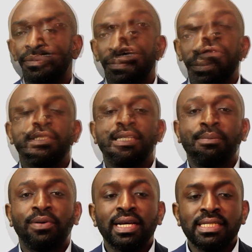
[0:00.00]
Obviously,
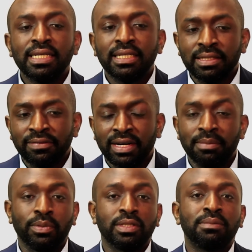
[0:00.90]
pricing is a very
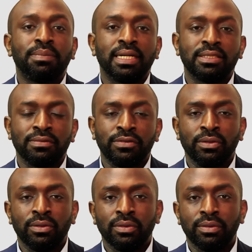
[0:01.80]
important part of
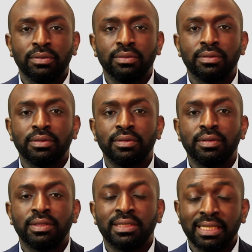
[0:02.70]
your
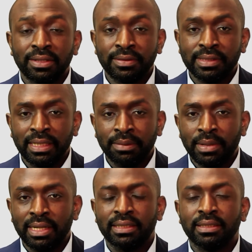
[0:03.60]
sales and
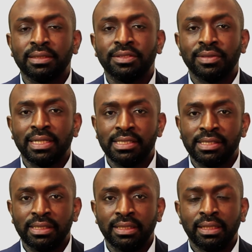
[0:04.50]
marketing strategy.